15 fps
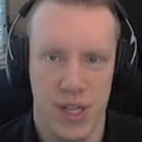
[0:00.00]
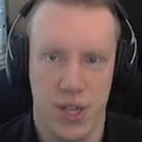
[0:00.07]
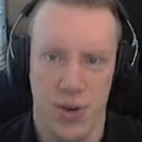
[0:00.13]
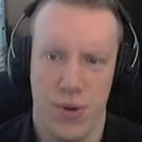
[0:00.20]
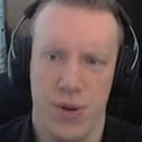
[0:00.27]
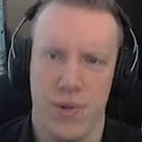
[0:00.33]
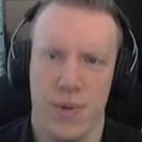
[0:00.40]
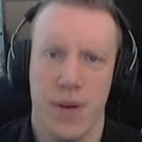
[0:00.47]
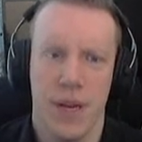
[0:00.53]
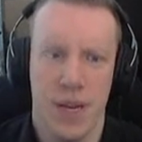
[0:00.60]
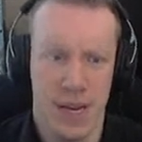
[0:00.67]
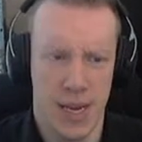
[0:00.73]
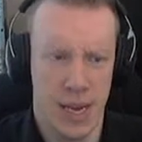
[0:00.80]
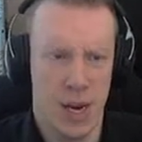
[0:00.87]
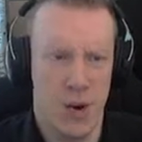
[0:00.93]
So
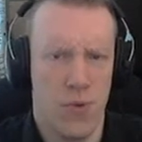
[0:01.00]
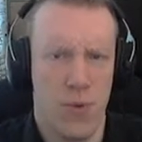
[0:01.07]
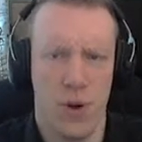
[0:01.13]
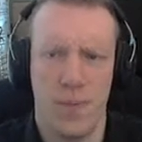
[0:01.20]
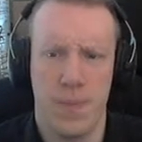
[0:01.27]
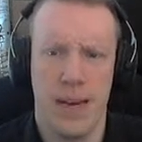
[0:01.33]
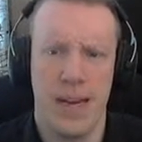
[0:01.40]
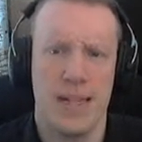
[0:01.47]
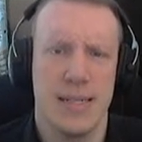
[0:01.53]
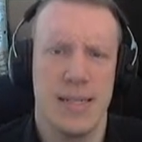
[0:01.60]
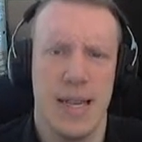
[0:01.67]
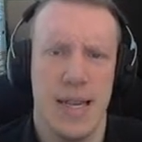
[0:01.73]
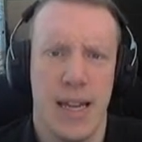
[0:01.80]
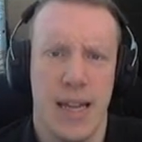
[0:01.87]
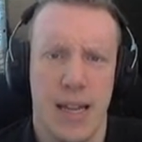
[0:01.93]
Rock
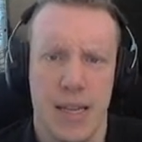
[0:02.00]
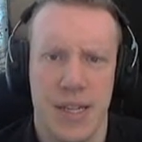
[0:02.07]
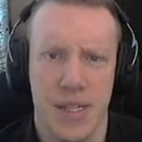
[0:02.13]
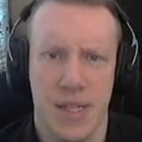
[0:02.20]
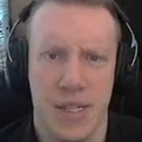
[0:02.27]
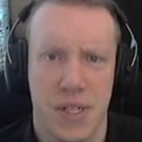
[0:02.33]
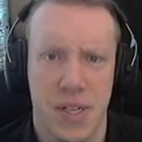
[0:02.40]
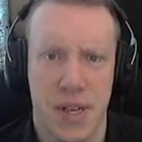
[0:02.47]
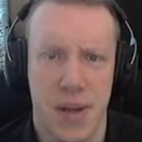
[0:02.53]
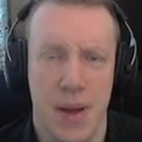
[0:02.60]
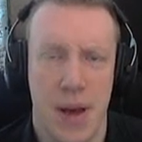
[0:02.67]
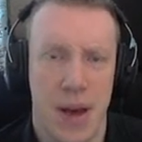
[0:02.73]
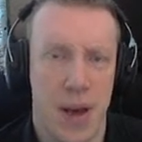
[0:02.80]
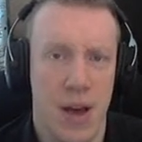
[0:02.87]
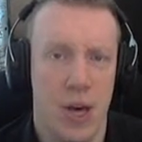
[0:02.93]
Blast is
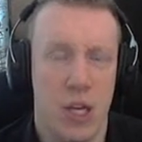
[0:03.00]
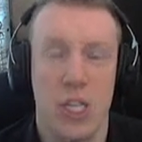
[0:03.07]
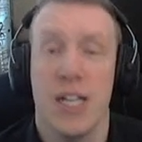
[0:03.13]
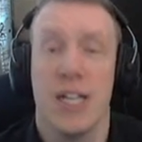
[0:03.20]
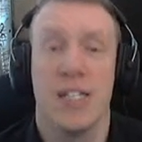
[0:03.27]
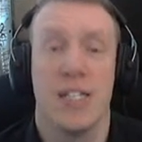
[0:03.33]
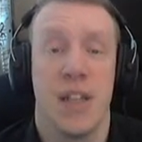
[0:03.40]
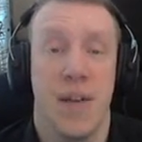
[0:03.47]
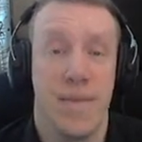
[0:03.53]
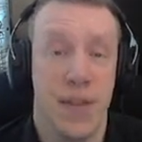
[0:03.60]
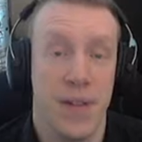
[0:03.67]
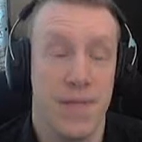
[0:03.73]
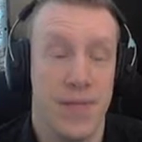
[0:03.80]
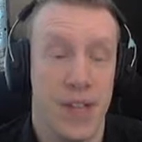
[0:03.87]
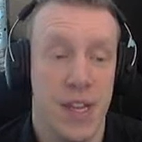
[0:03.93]
at least a
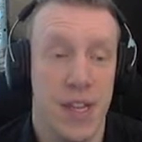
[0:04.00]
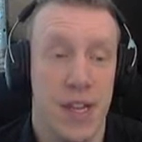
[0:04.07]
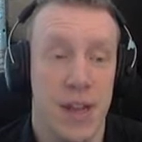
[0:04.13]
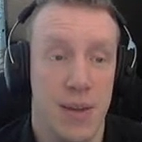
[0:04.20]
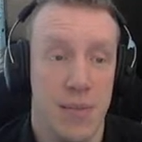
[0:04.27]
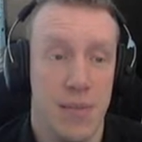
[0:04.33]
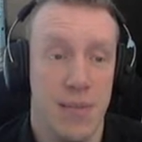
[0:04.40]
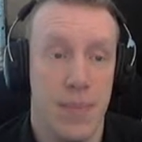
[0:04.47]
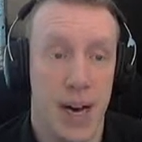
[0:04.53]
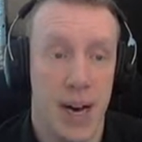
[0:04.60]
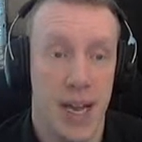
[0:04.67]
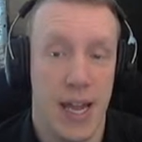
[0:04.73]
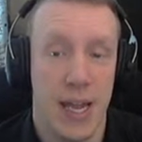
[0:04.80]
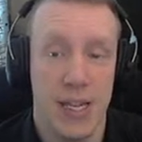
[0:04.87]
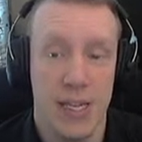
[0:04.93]
50
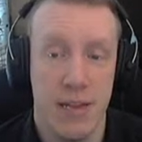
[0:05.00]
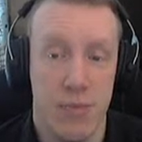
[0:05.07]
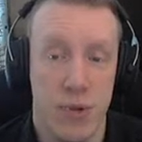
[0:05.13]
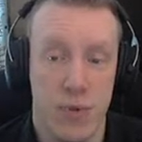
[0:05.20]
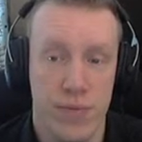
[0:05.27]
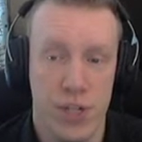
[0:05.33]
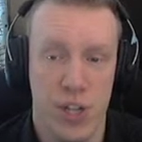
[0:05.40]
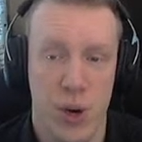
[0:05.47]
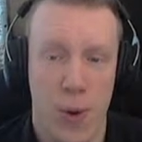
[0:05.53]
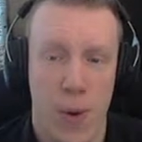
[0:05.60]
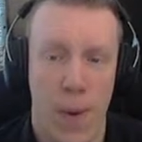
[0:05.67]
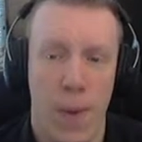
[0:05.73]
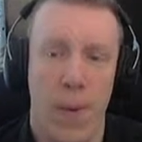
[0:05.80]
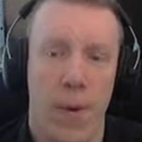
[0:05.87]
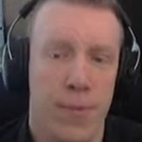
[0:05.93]
by 80 move,
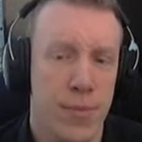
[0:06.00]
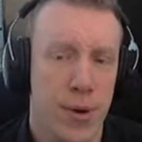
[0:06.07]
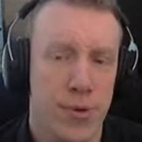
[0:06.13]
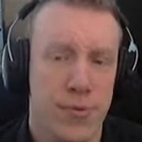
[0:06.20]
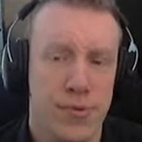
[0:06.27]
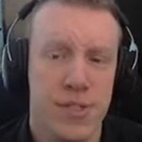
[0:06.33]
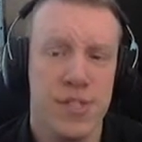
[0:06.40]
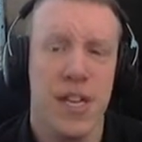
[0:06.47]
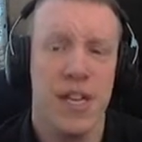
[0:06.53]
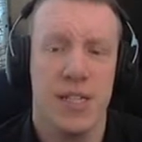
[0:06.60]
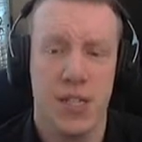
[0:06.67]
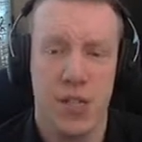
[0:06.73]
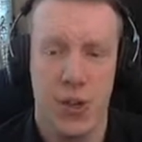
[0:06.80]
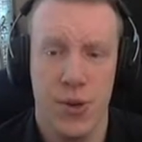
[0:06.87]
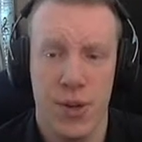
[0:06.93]
so almost
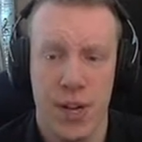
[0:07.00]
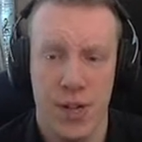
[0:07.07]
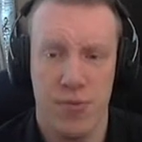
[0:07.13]
as good